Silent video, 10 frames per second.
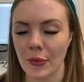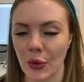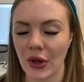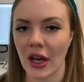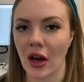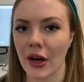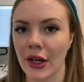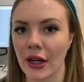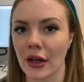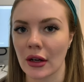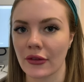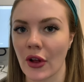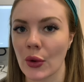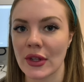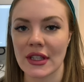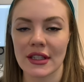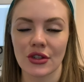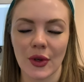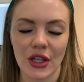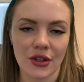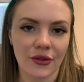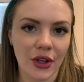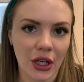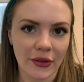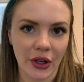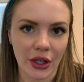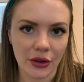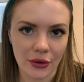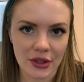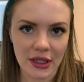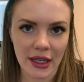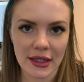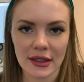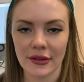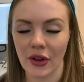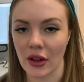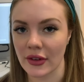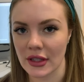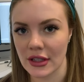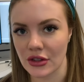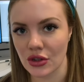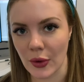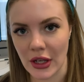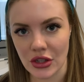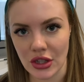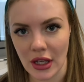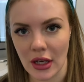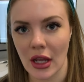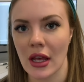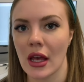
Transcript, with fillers: We are following the situation very, very closely. It's an evolving situation.